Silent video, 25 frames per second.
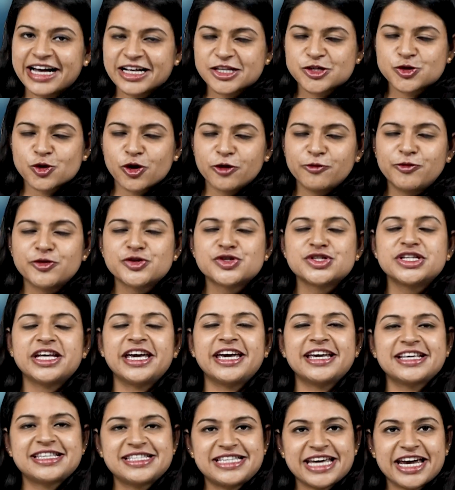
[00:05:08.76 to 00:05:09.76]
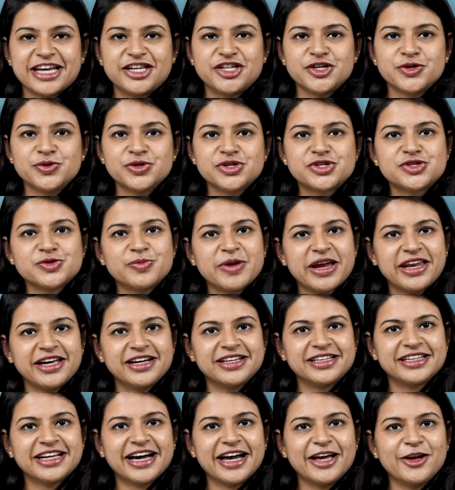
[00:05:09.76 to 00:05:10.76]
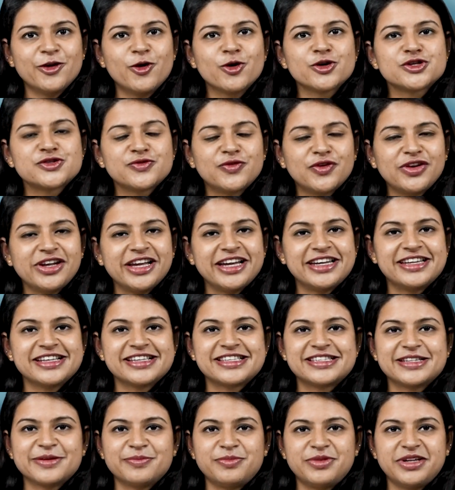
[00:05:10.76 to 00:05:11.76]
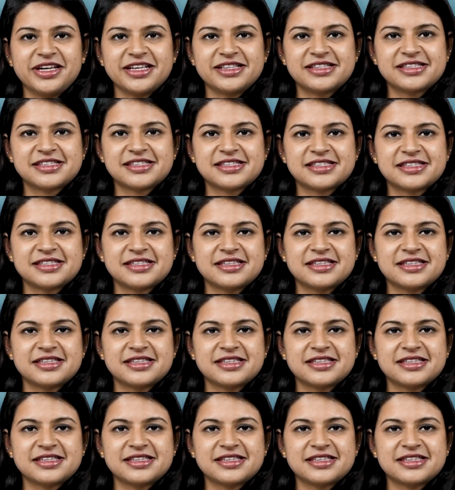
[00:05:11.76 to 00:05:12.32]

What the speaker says: That's all for today. Stay tuned to Medical Dialogues for latest updates.